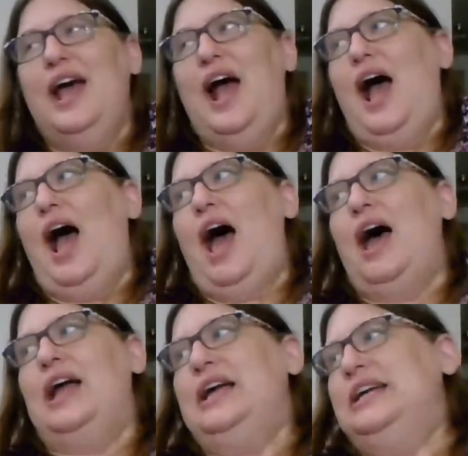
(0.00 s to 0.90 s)

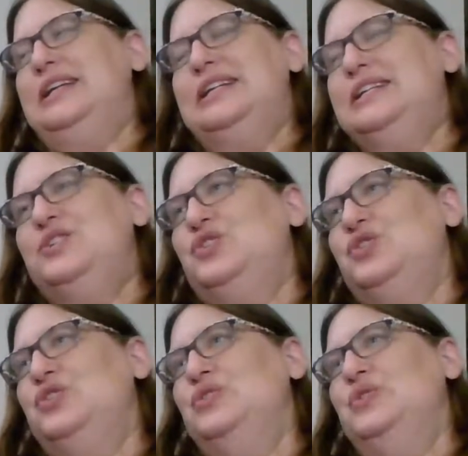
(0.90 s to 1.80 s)
I need
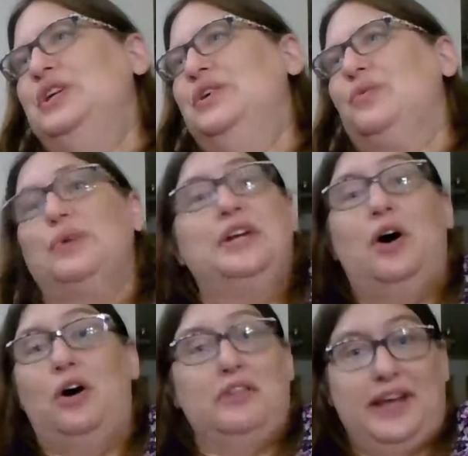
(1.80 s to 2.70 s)
to read
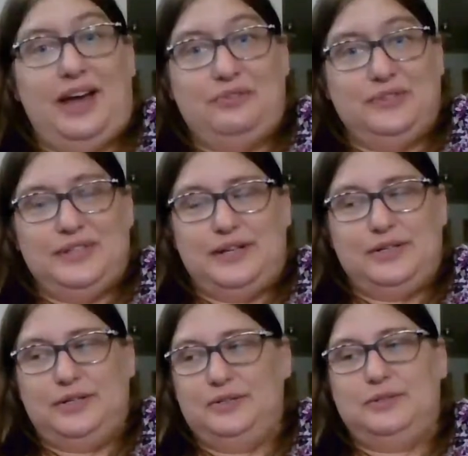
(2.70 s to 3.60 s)
all the Katherine
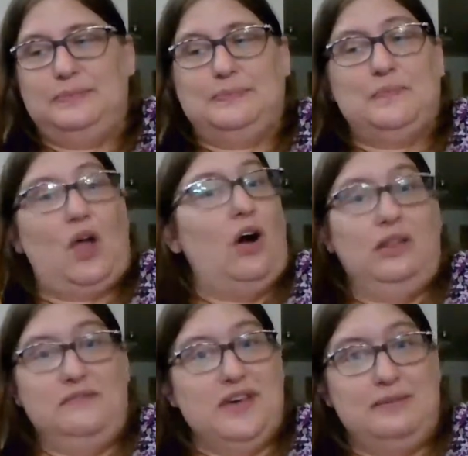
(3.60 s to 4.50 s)
Centers, all
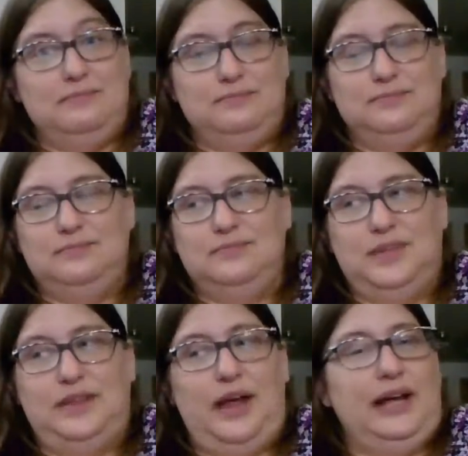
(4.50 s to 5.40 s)
of them,
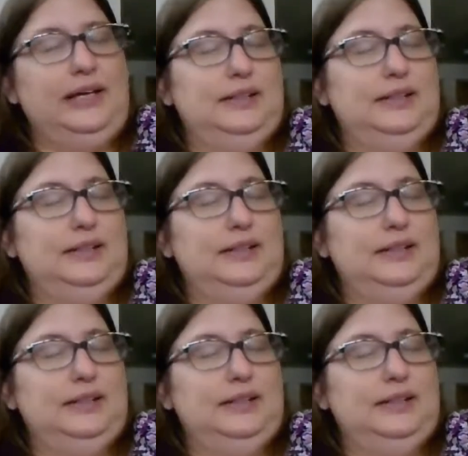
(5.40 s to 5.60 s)
like